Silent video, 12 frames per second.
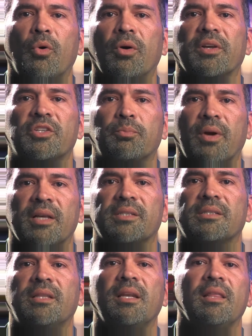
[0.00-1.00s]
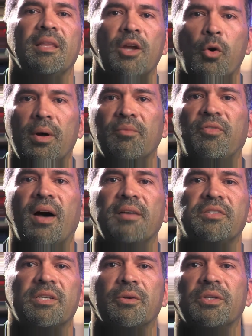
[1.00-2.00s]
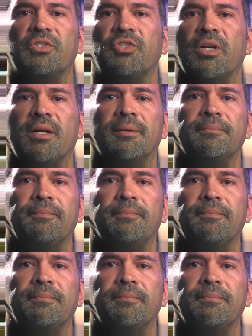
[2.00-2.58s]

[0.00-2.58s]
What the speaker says: more expressed than in the OM5 series chair.